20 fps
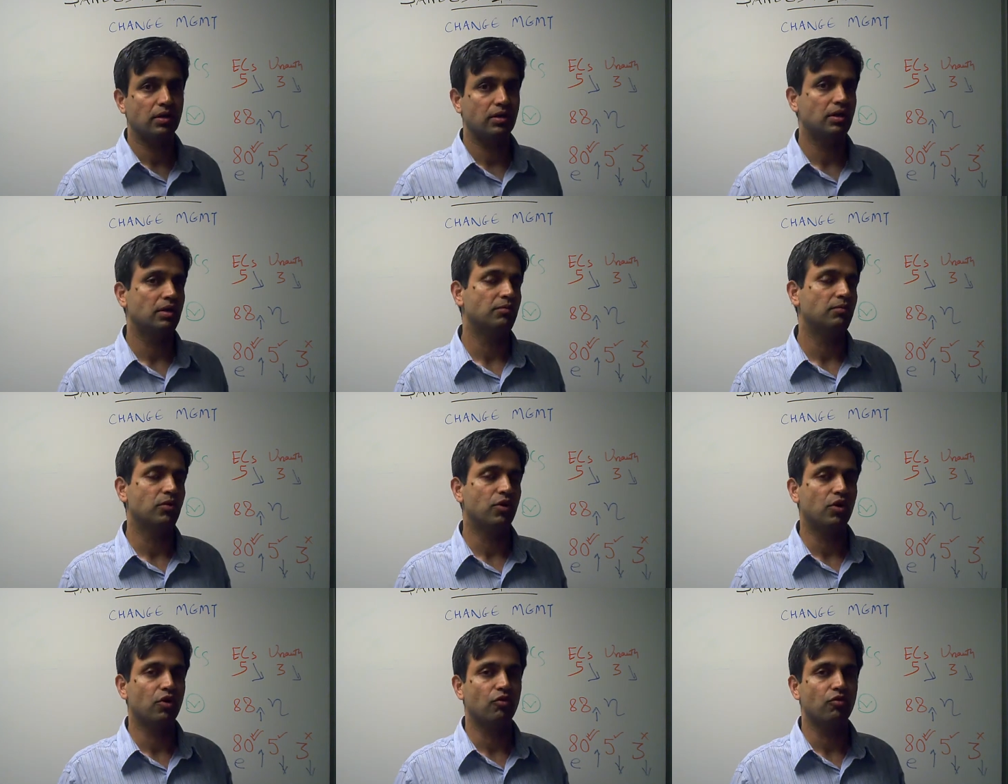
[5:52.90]

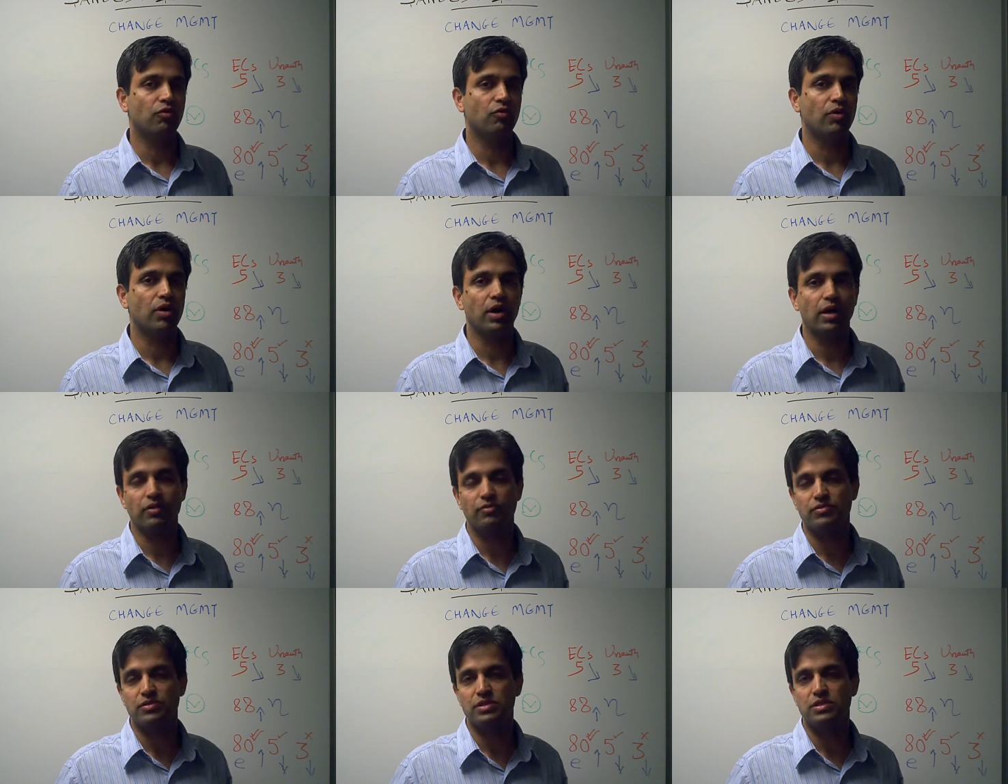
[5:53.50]
number of
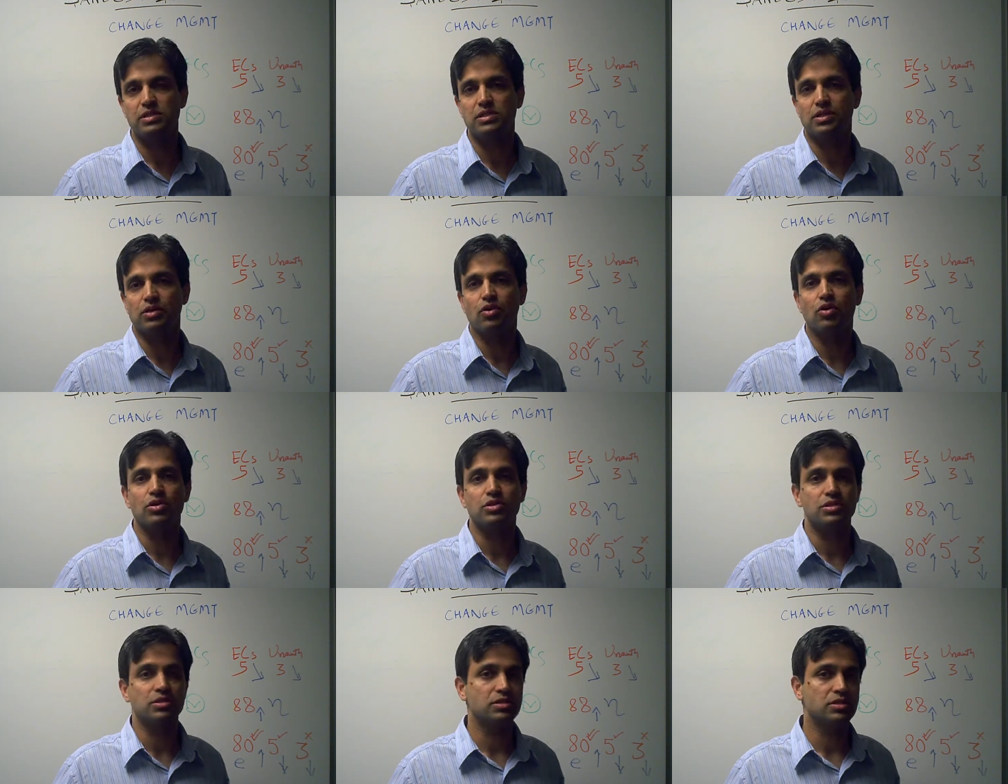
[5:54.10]
RFCs that
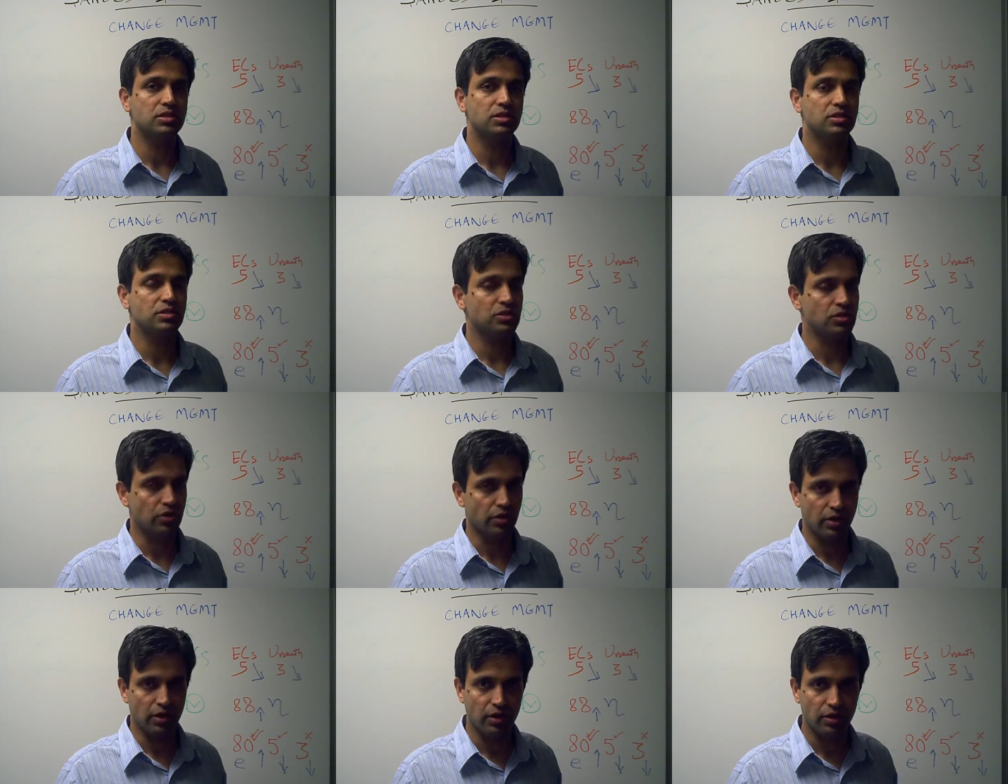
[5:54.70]
caused incidents
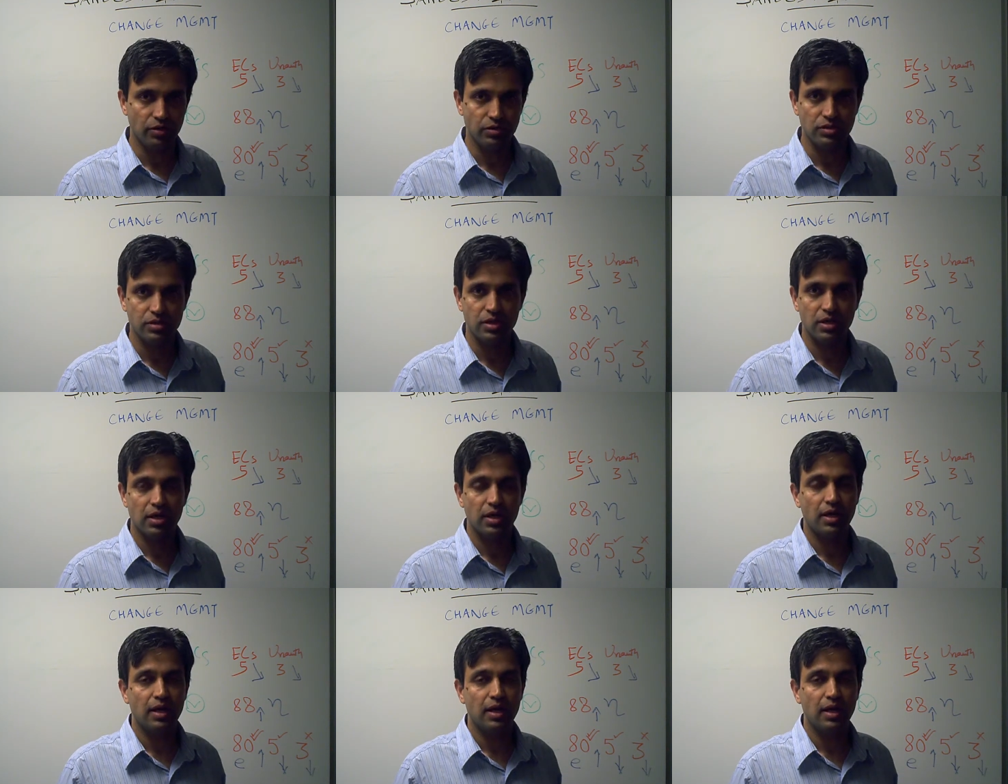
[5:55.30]
to reduce,